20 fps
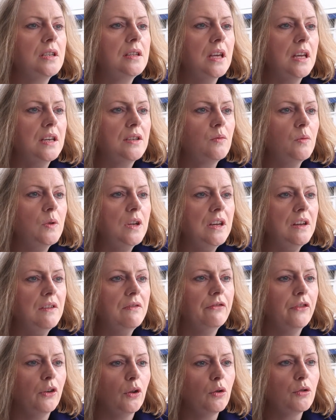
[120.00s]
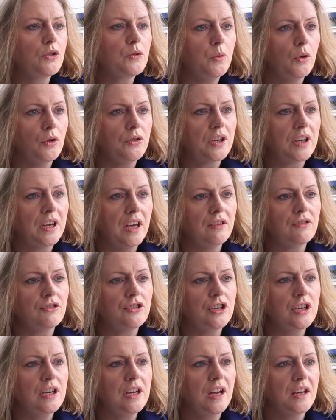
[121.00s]
that we followed what the
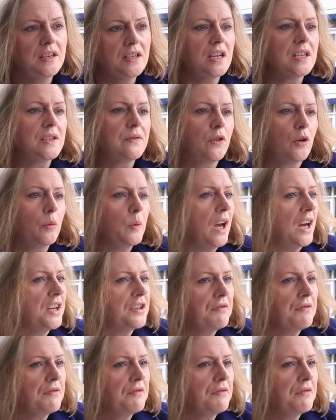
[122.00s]
country had asked for. We had a